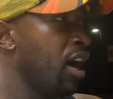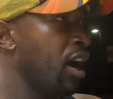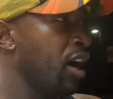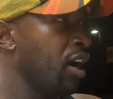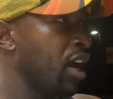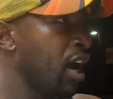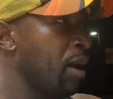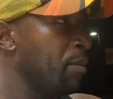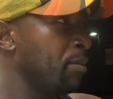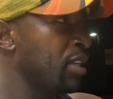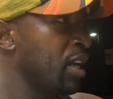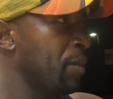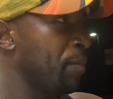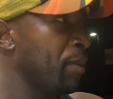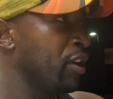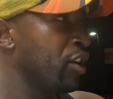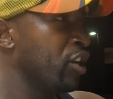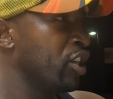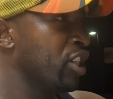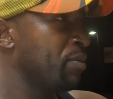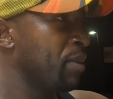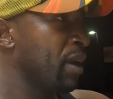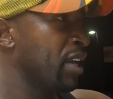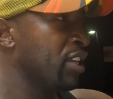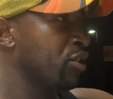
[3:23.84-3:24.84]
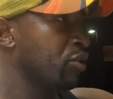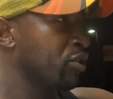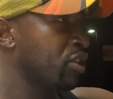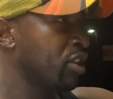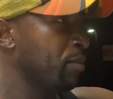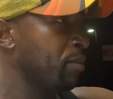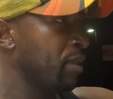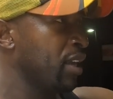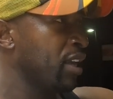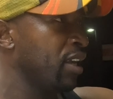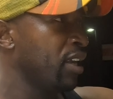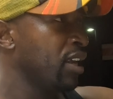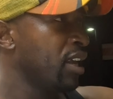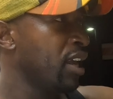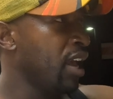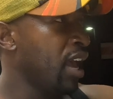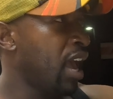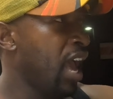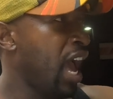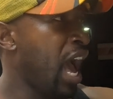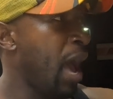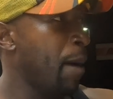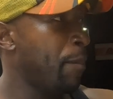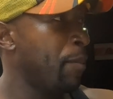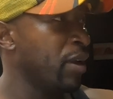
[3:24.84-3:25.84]
comes up in your space or something
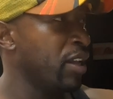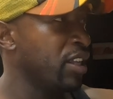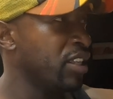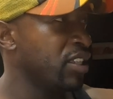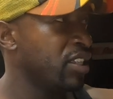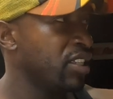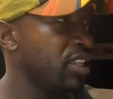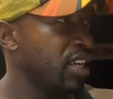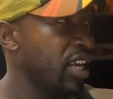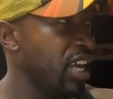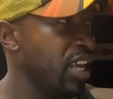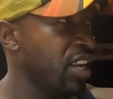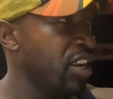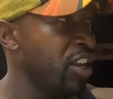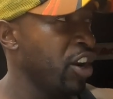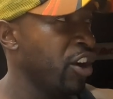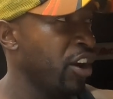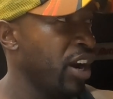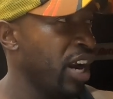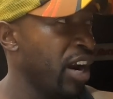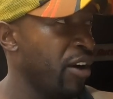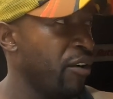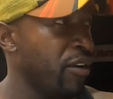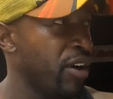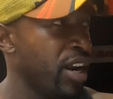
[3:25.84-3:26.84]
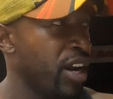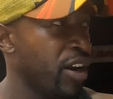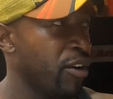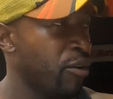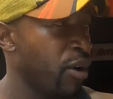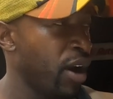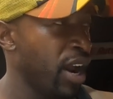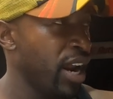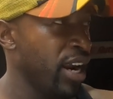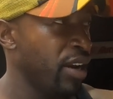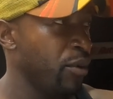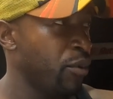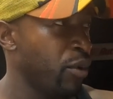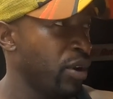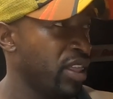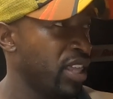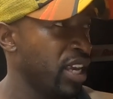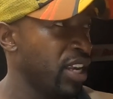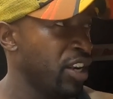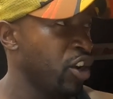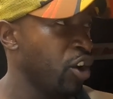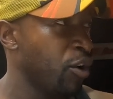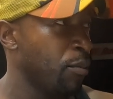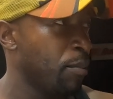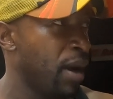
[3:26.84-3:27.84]
happens in your area, right?
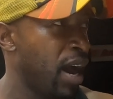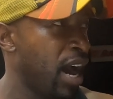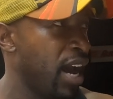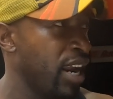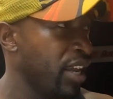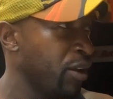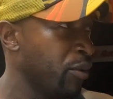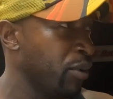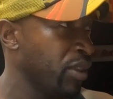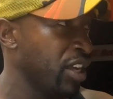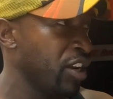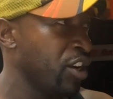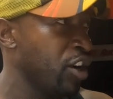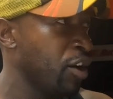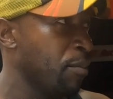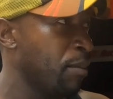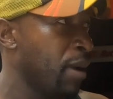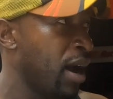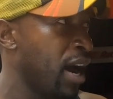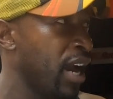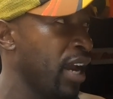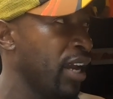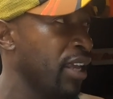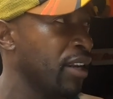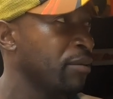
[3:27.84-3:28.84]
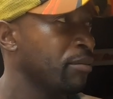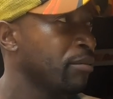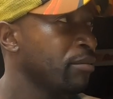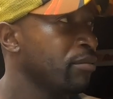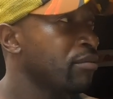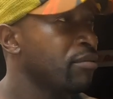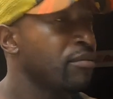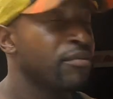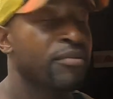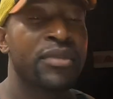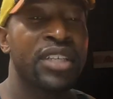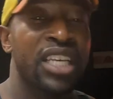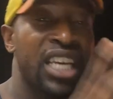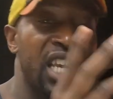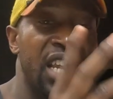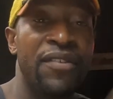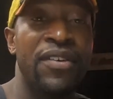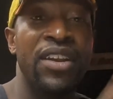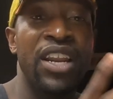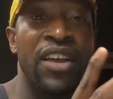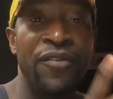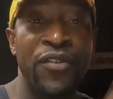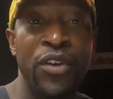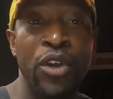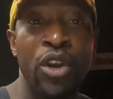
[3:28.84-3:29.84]
Within your body, within your mind.
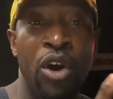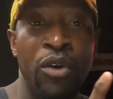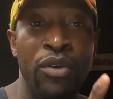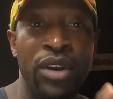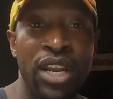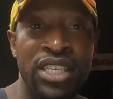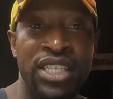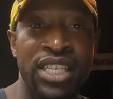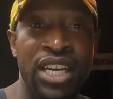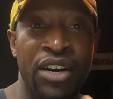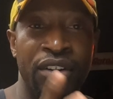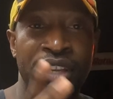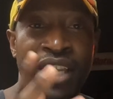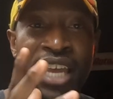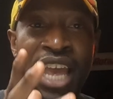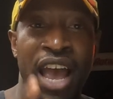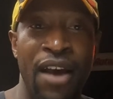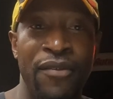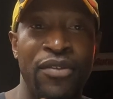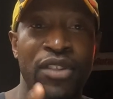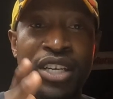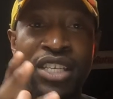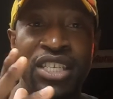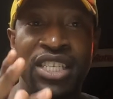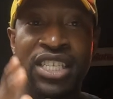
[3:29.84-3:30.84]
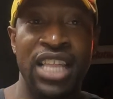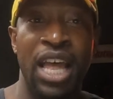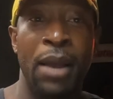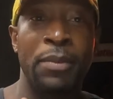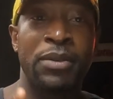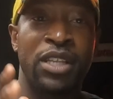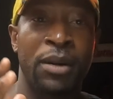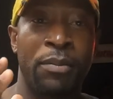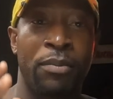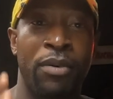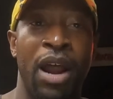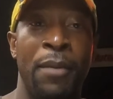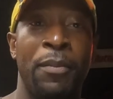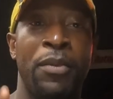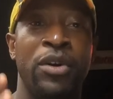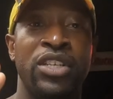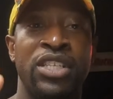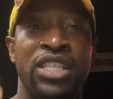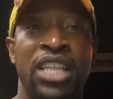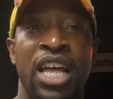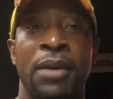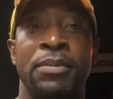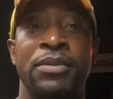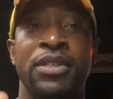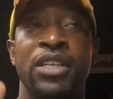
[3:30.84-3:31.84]
Even if you don't necessarily have the proper
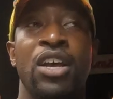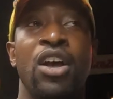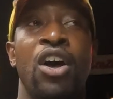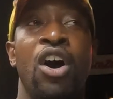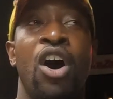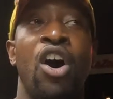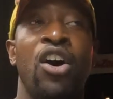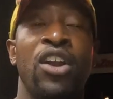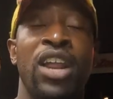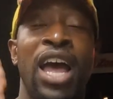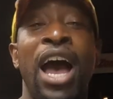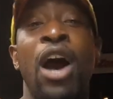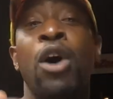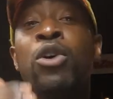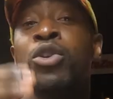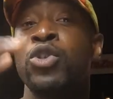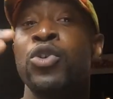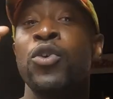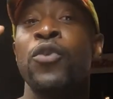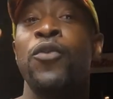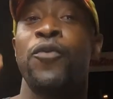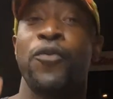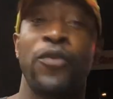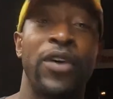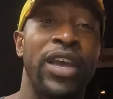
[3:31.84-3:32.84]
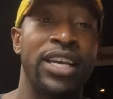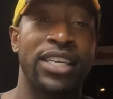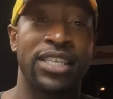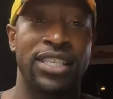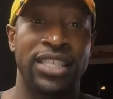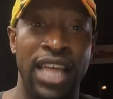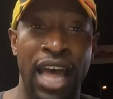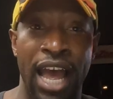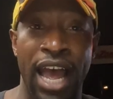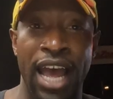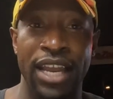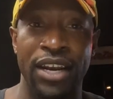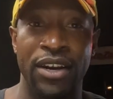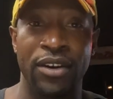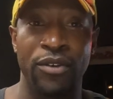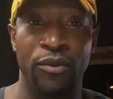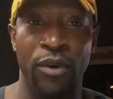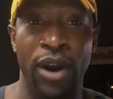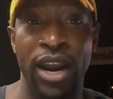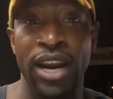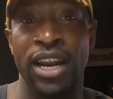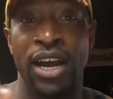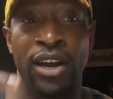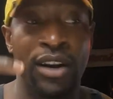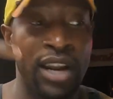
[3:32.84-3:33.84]
steps on how to fix that,
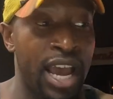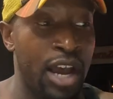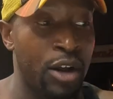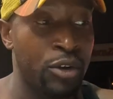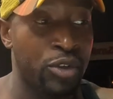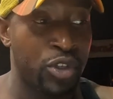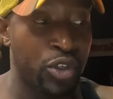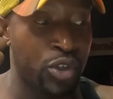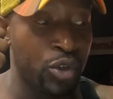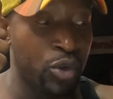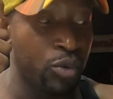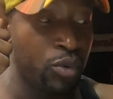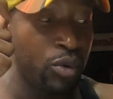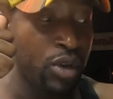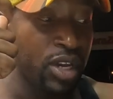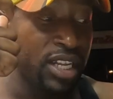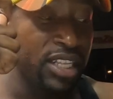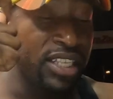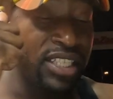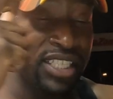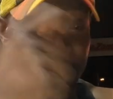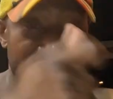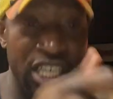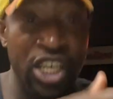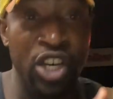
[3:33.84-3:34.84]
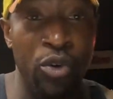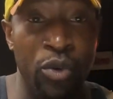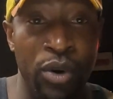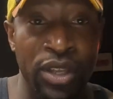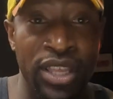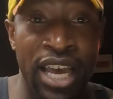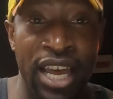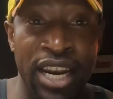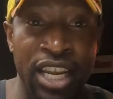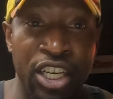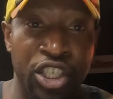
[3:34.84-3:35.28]
right? On how to deal with that